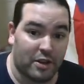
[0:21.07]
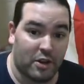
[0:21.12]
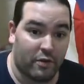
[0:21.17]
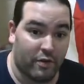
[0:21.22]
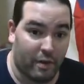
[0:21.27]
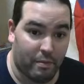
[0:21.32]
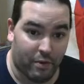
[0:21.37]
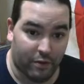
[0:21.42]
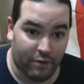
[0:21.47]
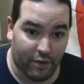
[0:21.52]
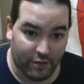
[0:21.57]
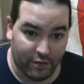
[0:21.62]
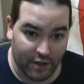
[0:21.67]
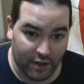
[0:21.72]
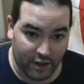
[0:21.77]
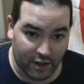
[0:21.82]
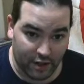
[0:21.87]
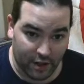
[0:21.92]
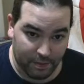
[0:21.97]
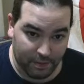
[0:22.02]
November
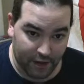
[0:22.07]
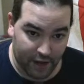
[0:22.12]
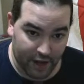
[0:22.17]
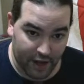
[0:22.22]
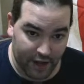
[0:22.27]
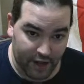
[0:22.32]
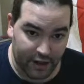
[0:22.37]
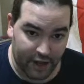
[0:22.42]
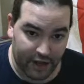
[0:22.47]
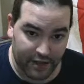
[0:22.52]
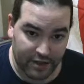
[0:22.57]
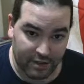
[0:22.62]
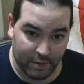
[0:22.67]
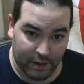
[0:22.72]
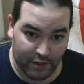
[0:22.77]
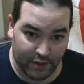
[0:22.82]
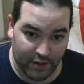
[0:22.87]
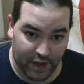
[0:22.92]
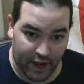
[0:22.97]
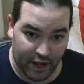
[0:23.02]
15th update that's
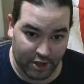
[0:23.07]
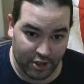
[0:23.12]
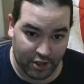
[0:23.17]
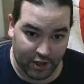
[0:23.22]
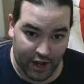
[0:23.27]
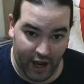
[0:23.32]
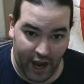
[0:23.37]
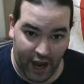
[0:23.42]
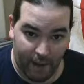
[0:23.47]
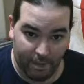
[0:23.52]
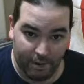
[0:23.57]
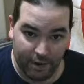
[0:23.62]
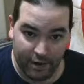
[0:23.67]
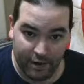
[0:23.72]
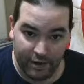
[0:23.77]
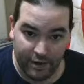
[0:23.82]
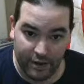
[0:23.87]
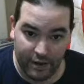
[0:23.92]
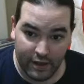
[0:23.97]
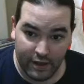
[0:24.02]
about to actually happen.
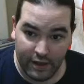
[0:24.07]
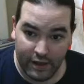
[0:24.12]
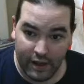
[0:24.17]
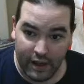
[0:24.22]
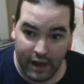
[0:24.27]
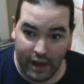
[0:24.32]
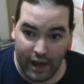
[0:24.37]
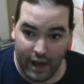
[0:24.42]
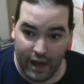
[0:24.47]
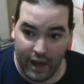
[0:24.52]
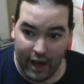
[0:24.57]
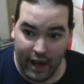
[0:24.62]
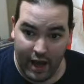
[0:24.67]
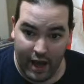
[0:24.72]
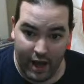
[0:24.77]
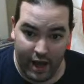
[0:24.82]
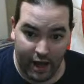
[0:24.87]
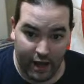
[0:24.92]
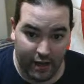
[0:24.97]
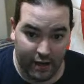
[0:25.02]

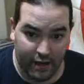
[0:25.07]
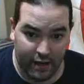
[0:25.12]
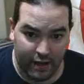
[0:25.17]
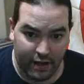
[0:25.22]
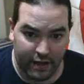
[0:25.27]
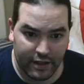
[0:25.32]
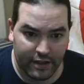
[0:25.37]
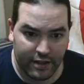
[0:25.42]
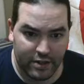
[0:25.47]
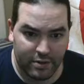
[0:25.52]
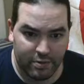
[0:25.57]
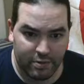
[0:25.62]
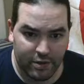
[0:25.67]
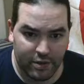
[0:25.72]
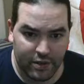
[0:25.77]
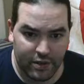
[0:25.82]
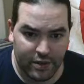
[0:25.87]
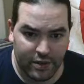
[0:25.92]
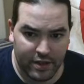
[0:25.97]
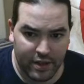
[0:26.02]
And I think this
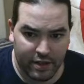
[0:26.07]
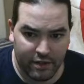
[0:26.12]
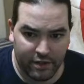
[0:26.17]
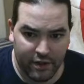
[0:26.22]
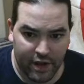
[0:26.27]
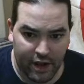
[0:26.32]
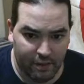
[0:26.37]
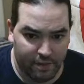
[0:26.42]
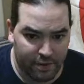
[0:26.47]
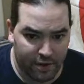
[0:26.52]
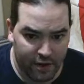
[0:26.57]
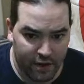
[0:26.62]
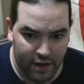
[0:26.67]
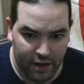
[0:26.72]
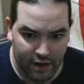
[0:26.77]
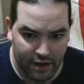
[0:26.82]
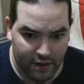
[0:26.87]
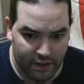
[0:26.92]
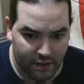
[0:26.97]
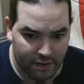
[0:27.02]
was dev
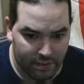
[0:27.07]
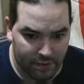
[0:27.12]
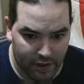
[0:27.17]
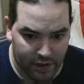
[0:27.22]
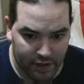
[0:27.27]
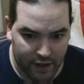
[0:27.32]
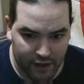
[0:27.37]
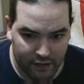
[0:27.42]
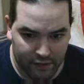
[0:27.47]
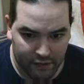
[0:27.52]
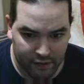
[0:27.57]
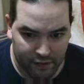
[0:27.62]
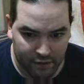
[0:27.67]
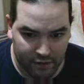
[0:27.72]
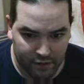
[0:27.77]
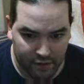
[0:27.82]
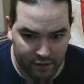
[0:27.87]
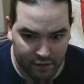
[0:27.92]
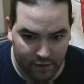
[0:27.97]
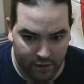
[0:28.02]
update plan
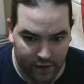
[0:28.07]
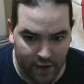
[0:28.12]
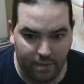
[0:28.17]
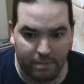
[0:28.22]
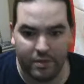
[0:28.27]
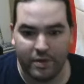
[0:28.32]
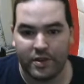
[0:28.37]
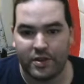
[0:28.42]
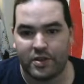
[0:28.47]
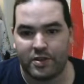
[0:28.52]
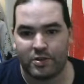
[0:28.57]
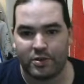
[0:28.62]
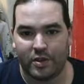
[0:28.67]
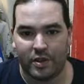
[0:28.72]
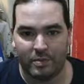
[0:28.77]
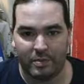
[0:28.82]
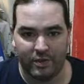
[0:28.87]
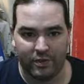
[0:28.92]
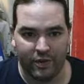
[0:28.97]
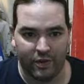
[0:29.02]
for... Yep, this was
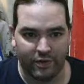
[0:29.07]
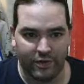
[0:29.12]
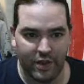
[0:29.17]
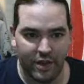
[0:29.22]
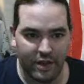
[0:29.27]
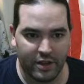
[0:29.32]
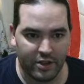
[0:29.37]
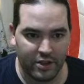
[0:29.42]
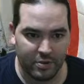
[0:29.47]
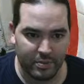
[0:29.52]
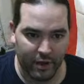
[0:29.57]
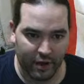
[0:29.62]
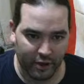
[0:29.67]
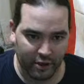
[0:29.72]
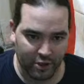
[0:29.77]
going to be 15th, just making